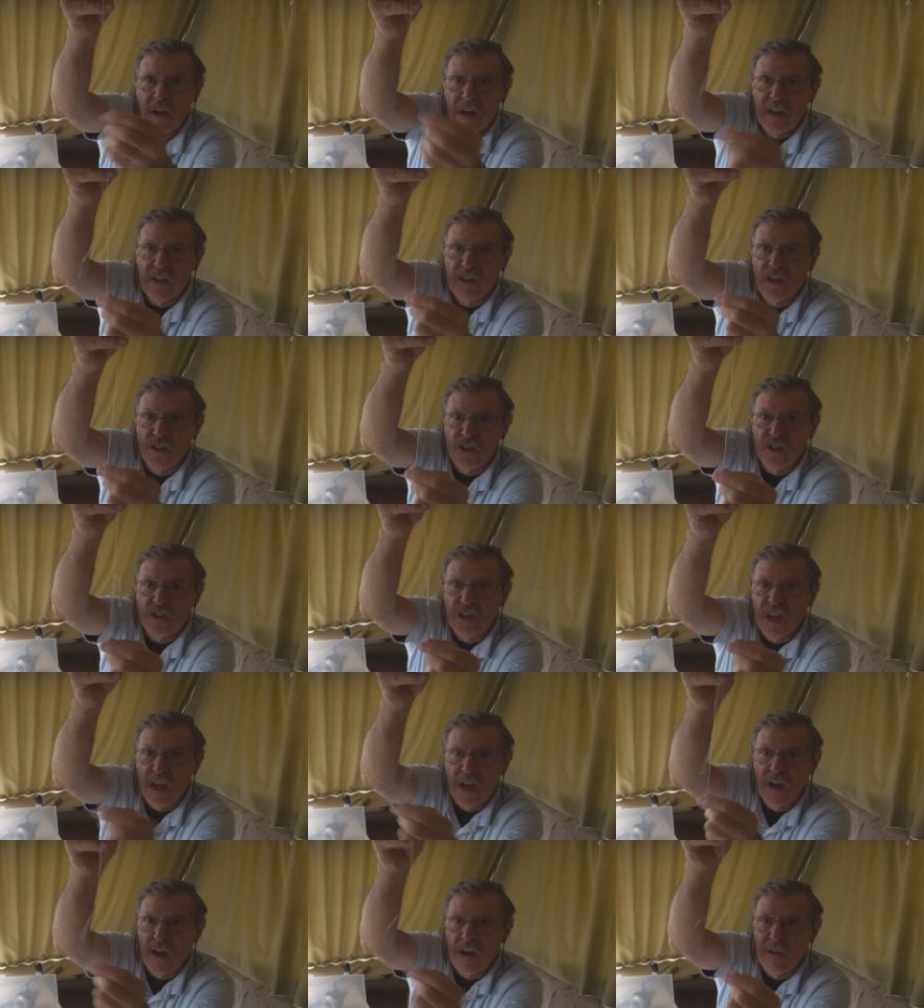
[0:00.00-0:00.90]
it doesn't
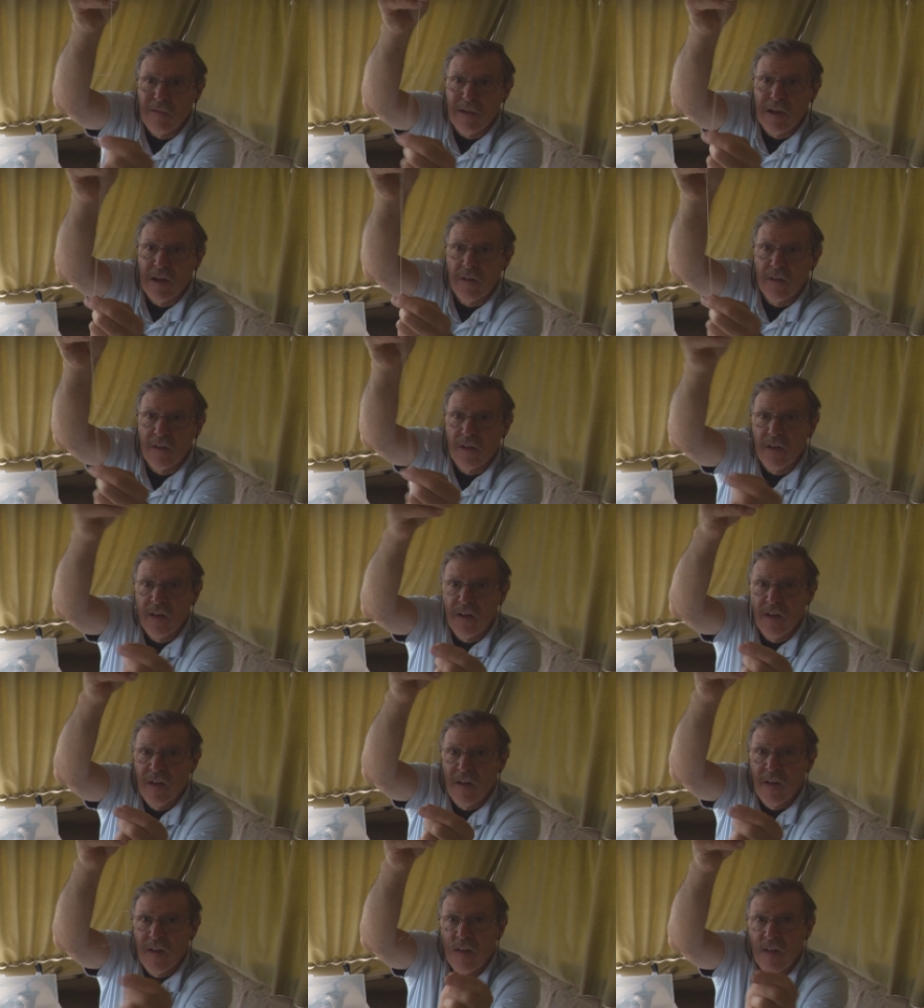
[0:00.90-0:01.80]
tangle around
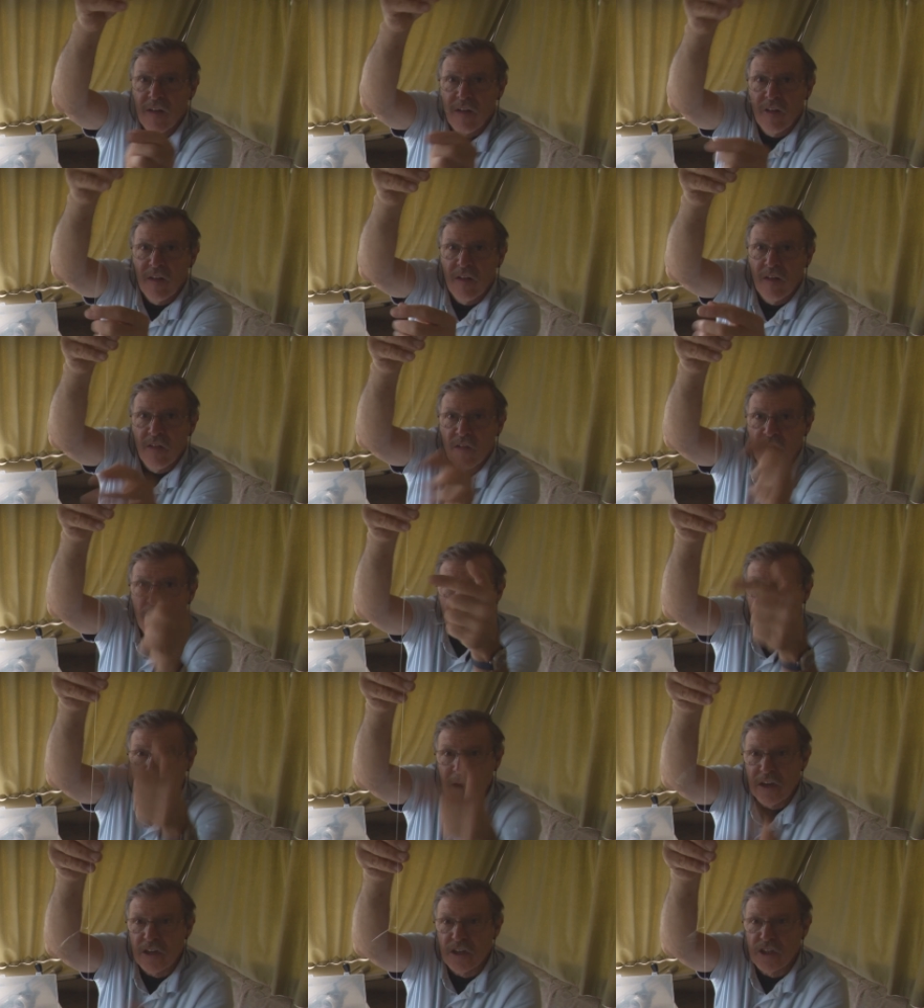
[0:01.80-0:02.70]
the
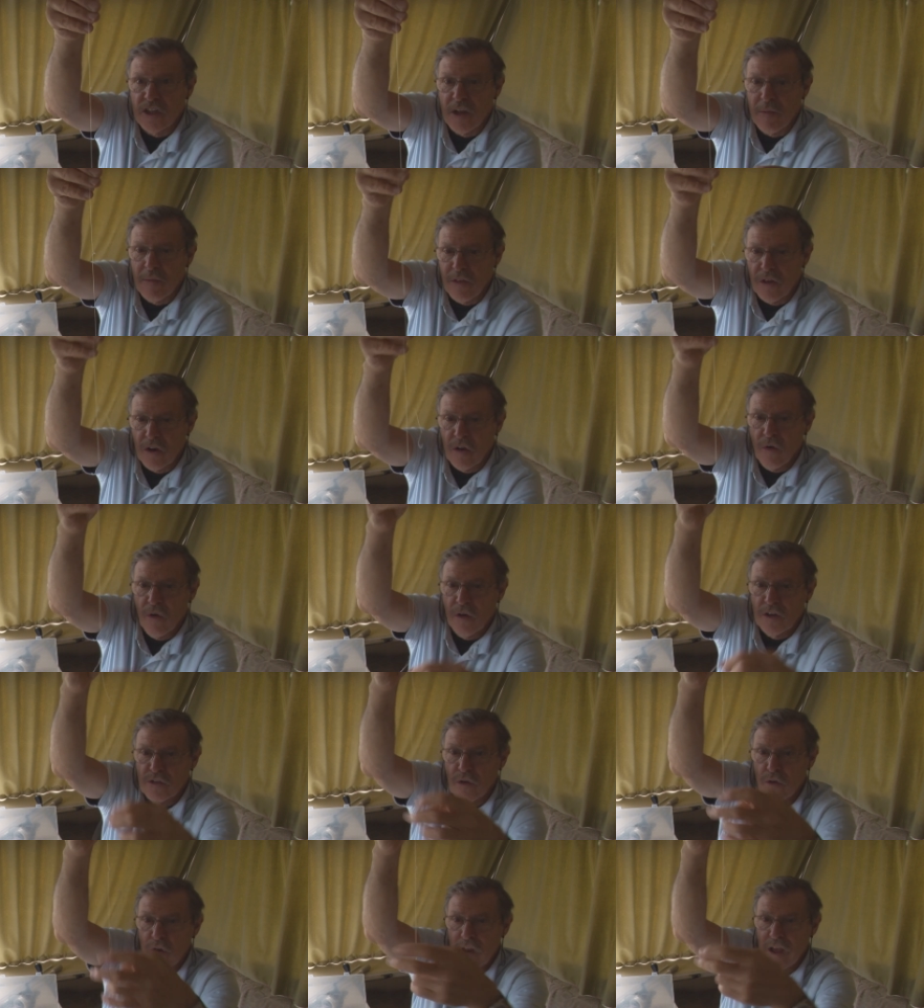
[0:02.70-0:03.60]
main stem of the line.
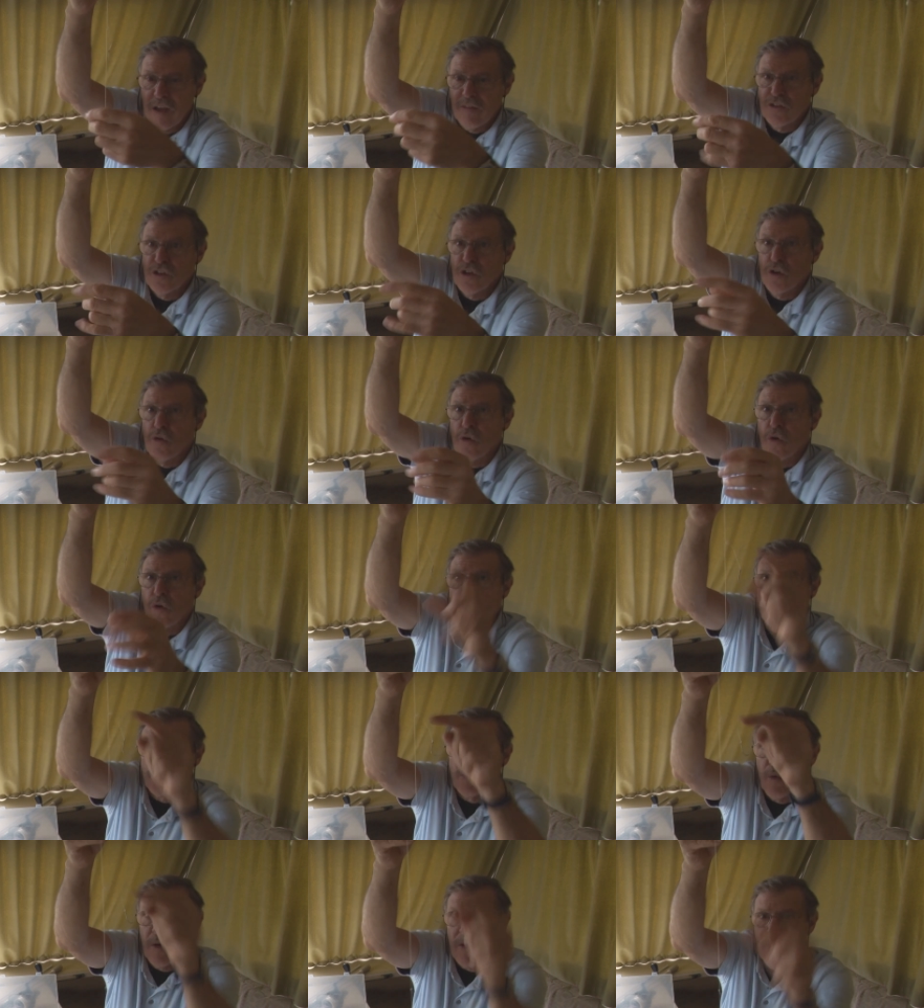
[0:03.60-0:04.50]
So I'm going to have two
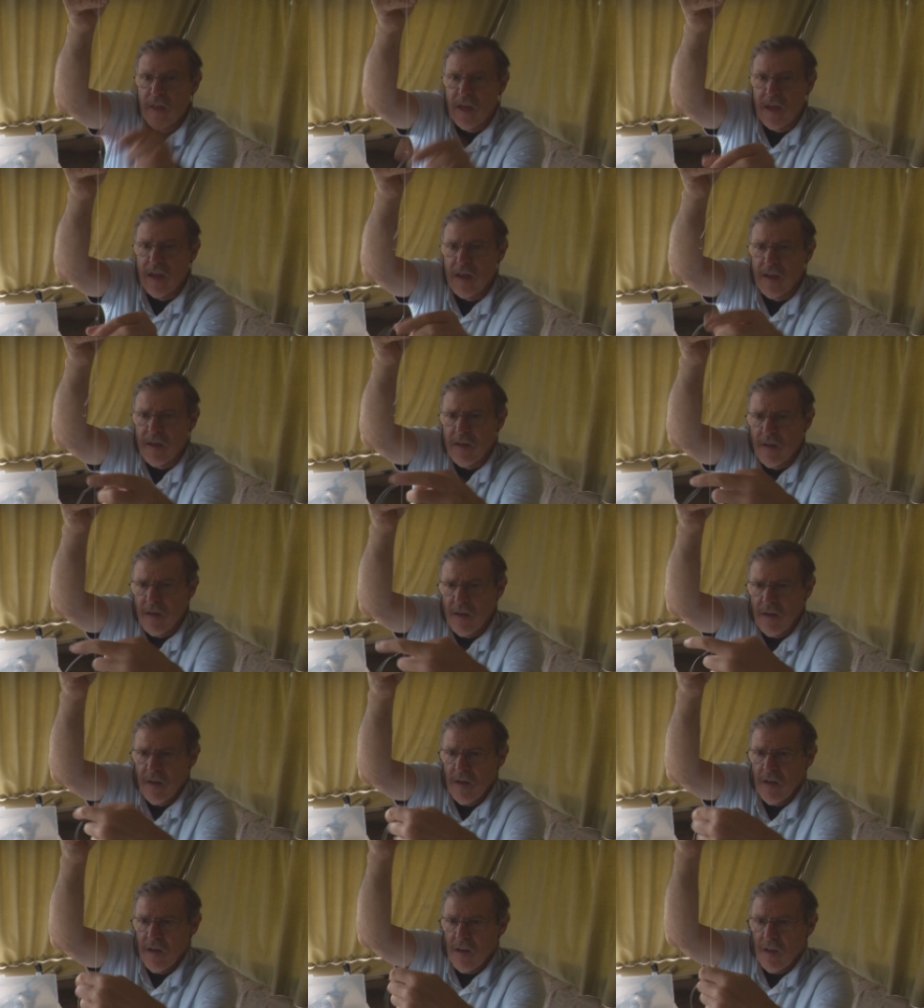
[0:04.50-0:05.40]
hooks, one there,
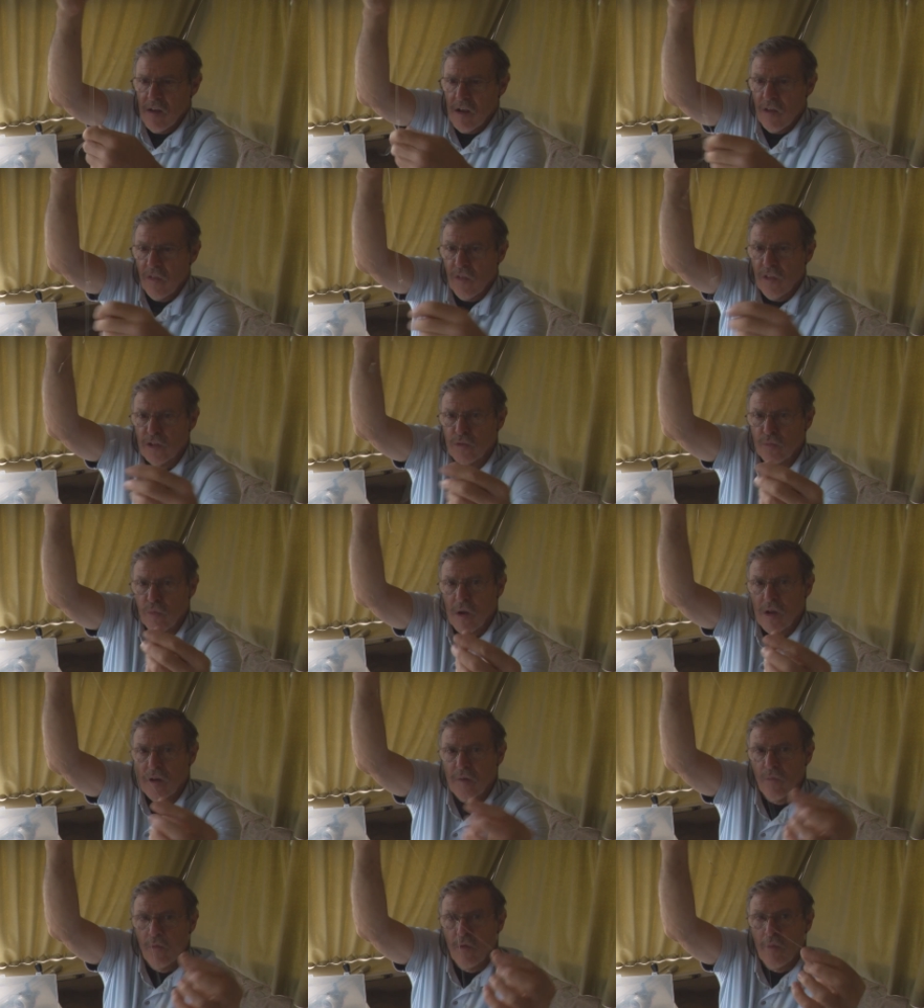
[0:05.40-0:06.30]
and this
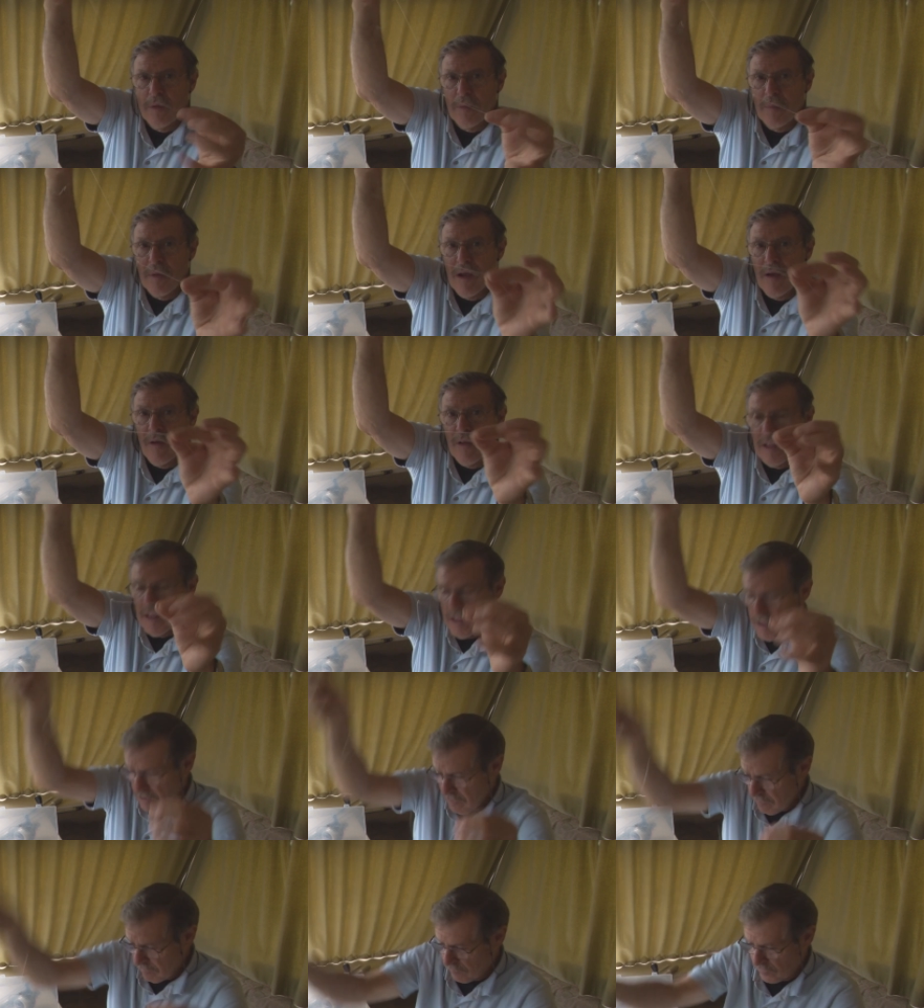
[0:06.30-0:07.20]
one will be about
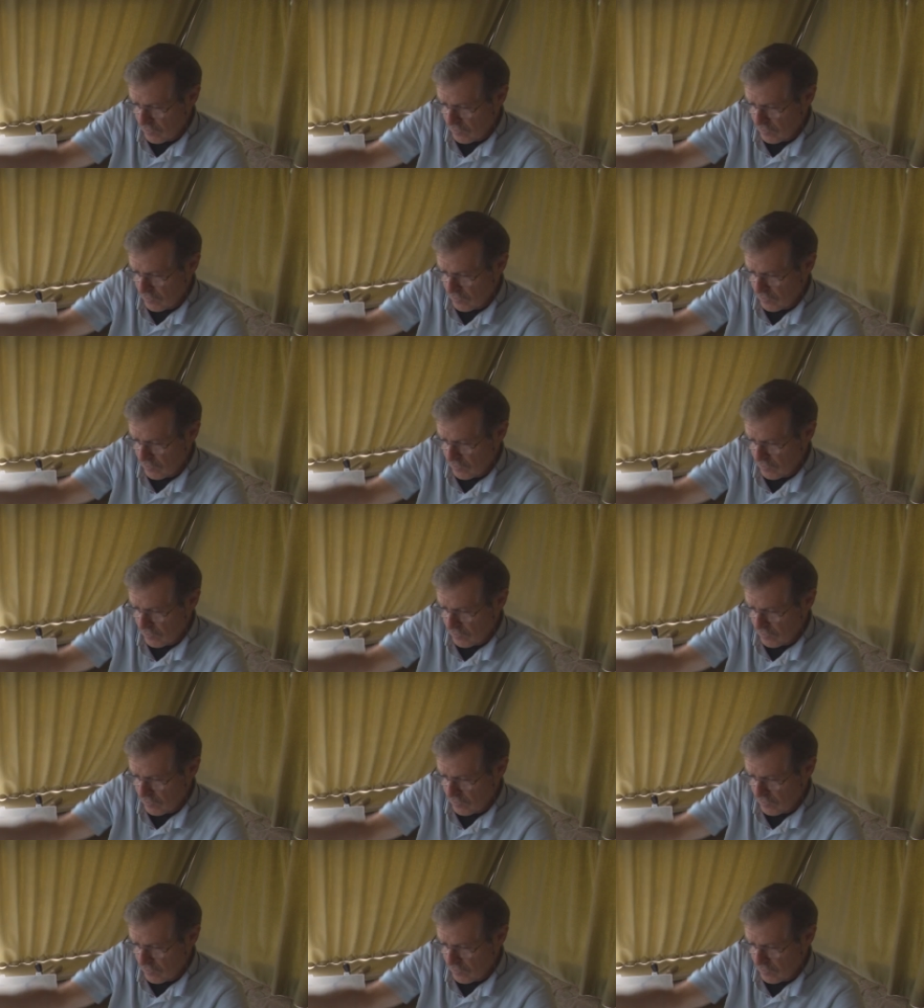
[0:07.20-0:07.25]
here.